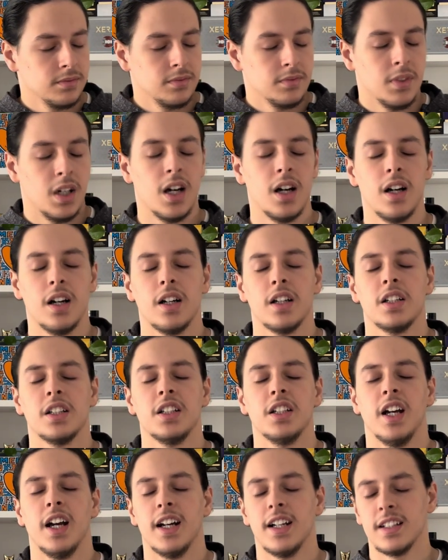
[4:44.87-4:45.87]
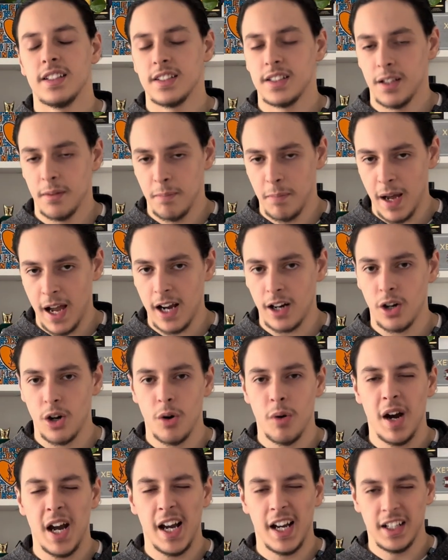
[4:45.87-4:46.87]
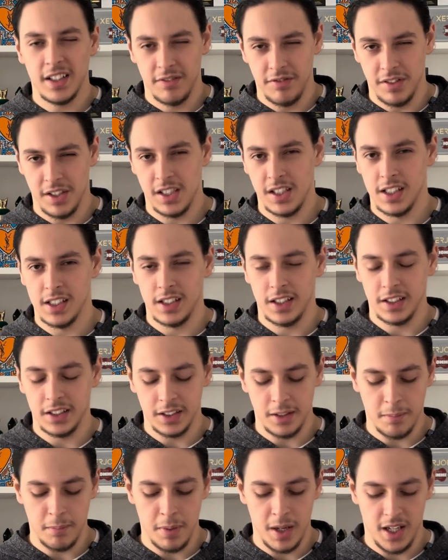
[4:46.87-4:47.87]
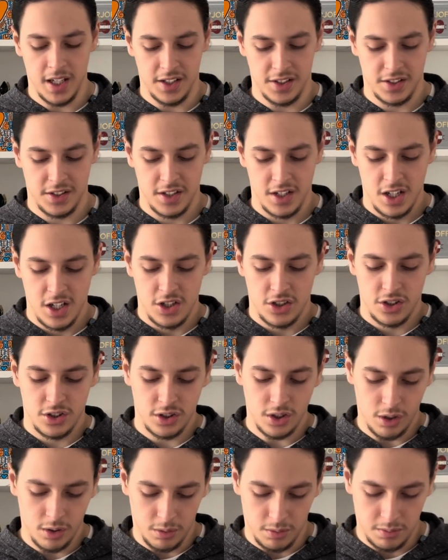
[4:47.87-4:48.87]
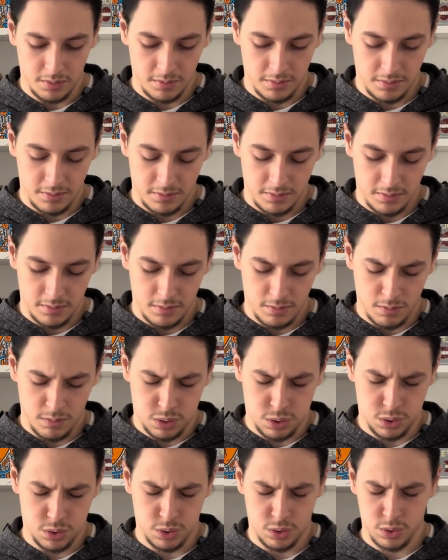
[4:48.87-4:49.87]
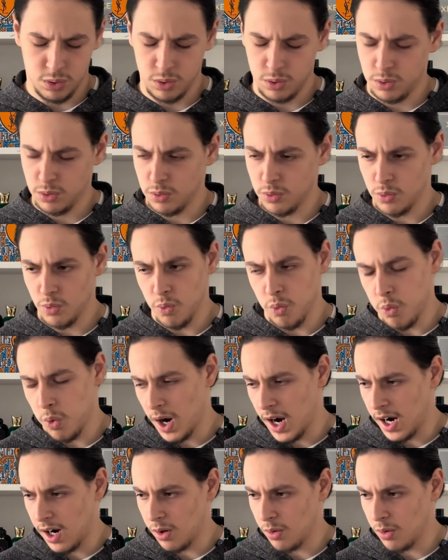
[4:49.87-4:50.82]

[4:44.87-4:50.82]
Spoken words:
honey and tobacco and vanilla in the base. So wow,